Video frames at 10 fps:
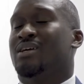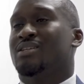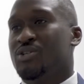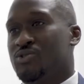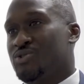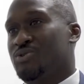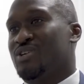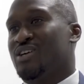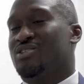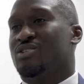Teachers
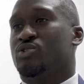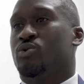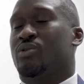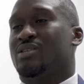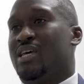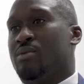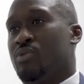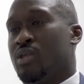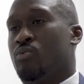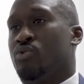Association is doing the same
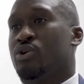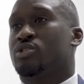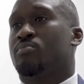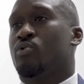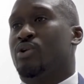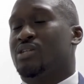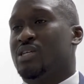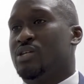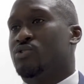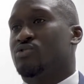thing where they're supporting
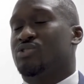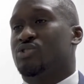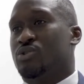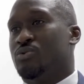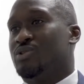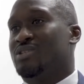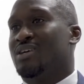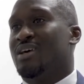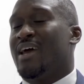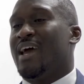teachers and students
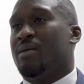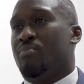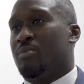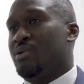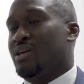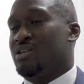and public